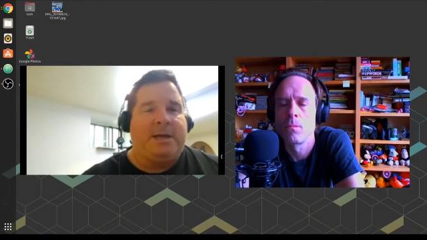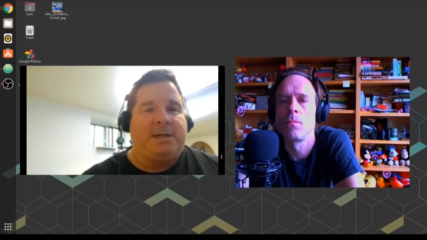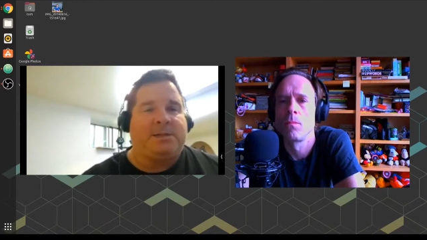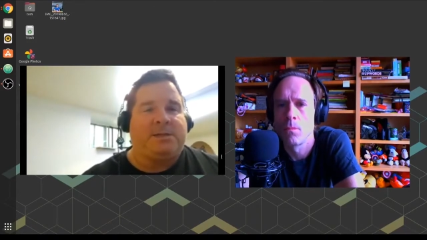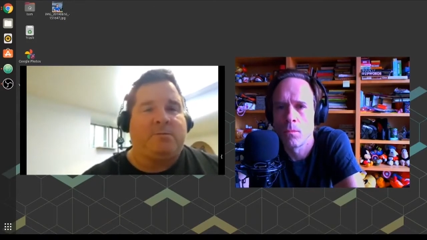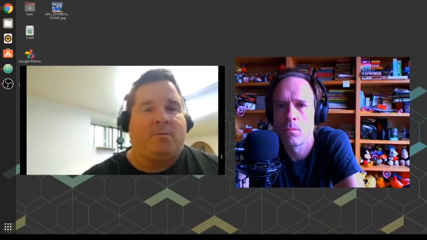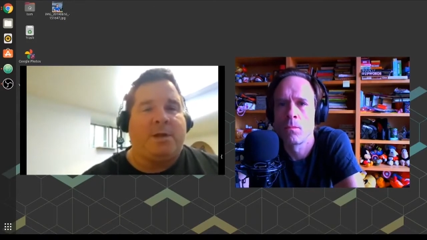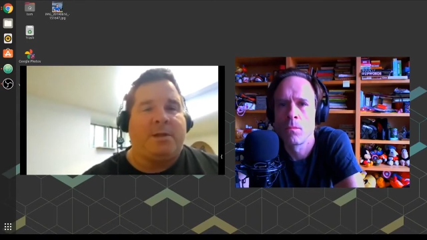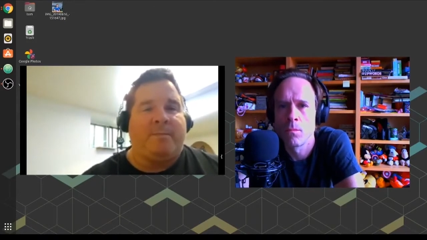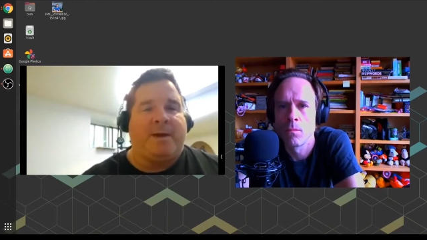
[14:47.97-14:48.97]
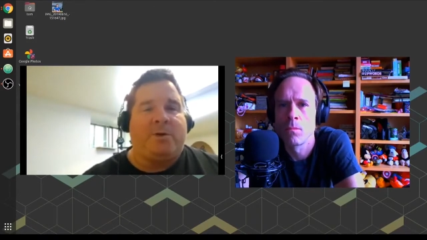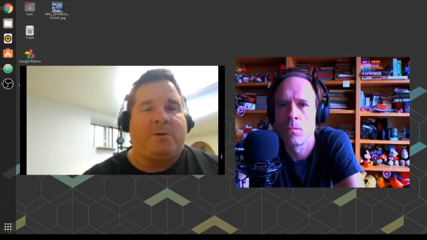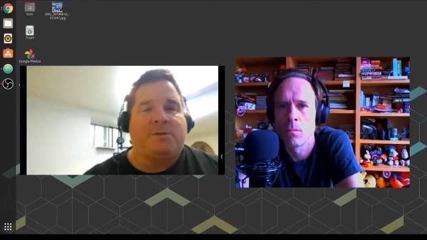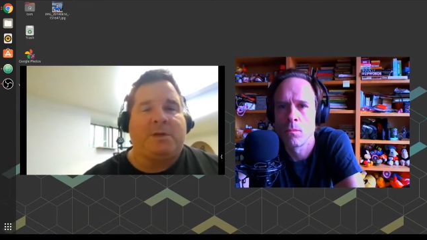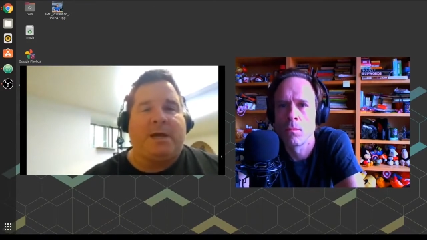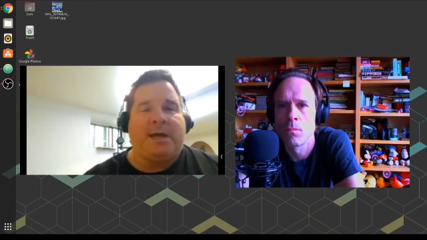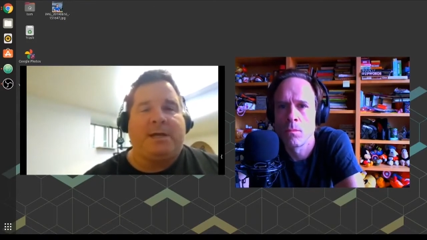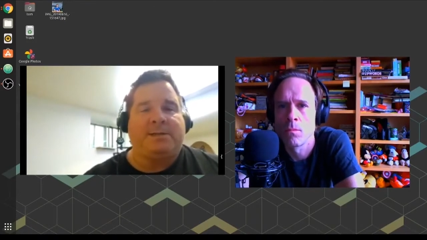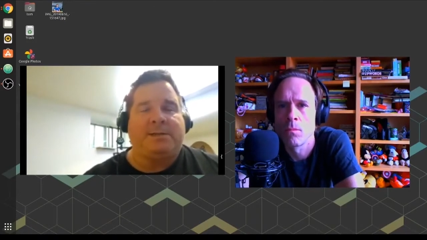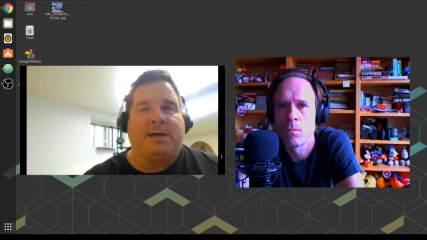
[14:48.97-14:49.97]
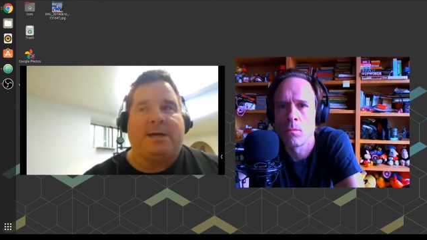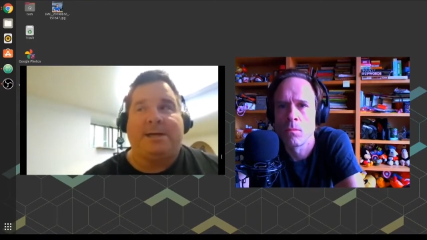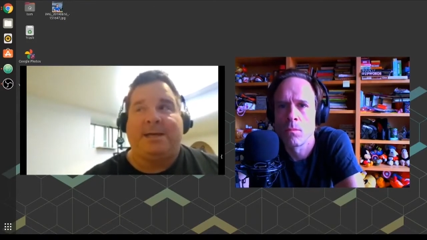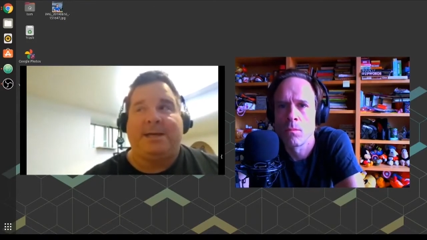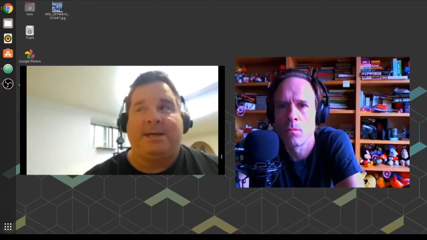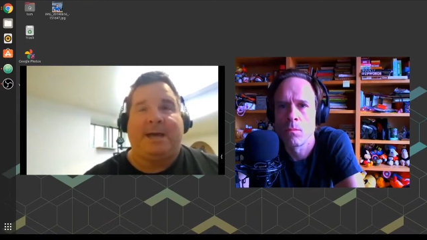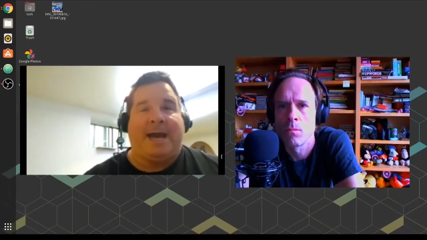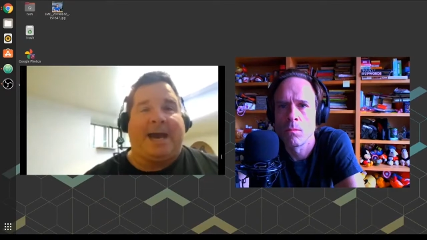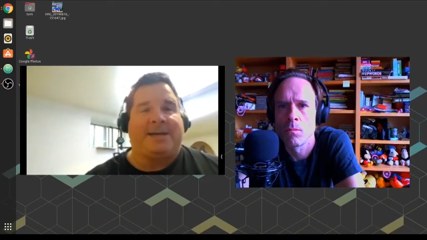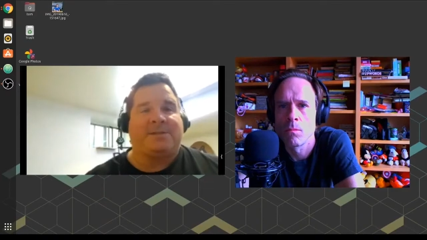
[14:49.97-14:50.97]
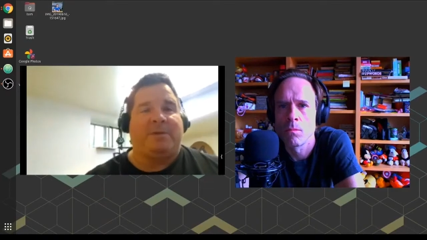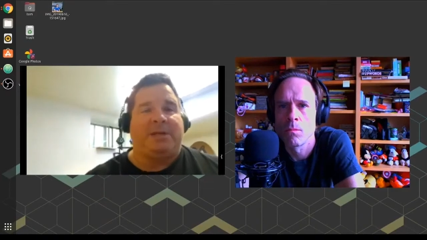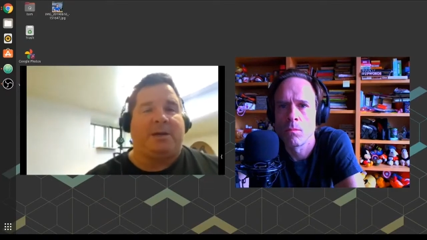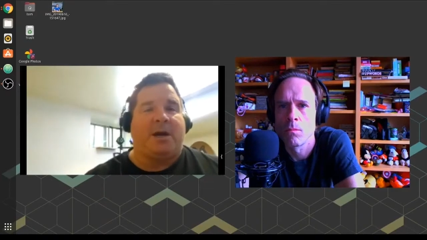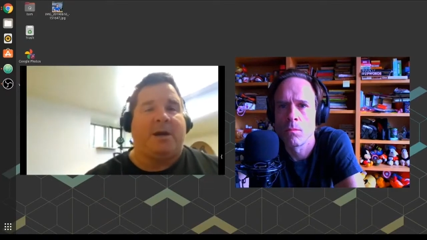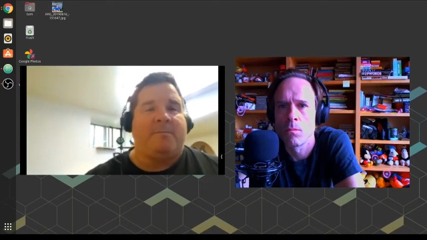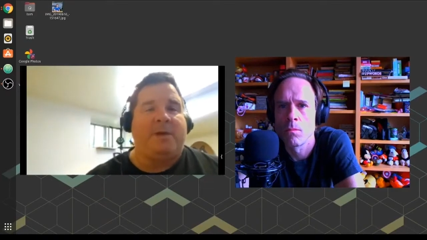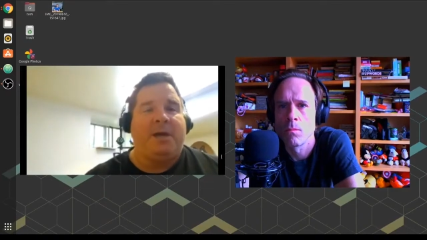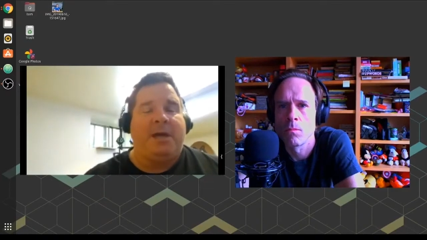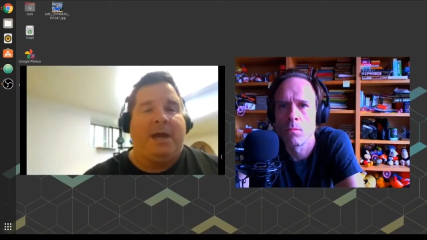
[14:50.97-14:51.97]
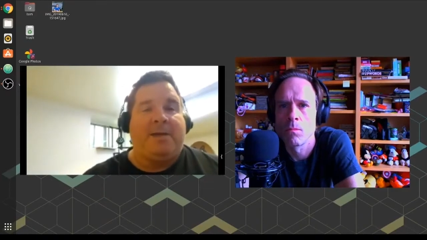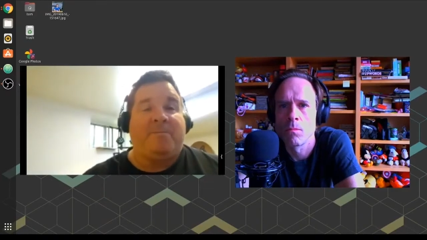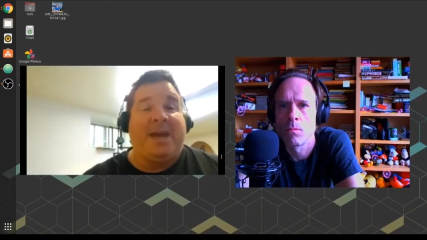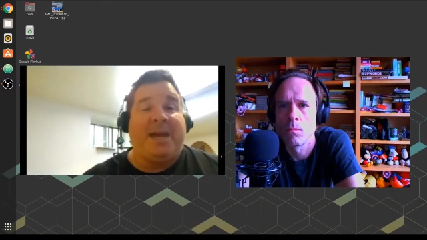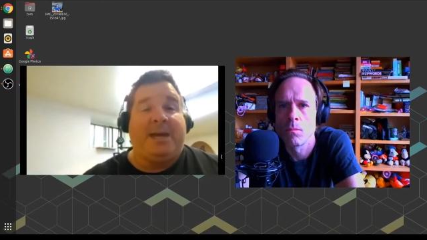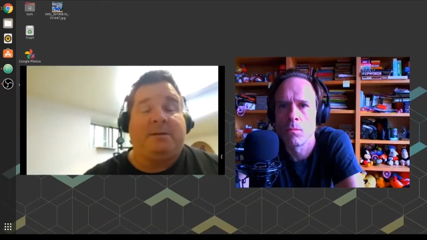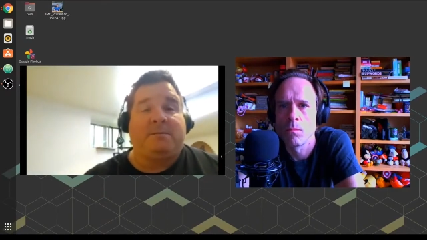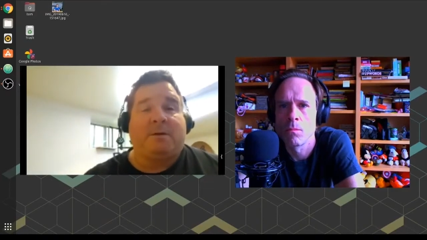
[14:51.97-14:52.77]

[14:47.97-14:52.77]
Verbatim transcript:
Speaker 1: He's one of the members, and he asked me to come and paint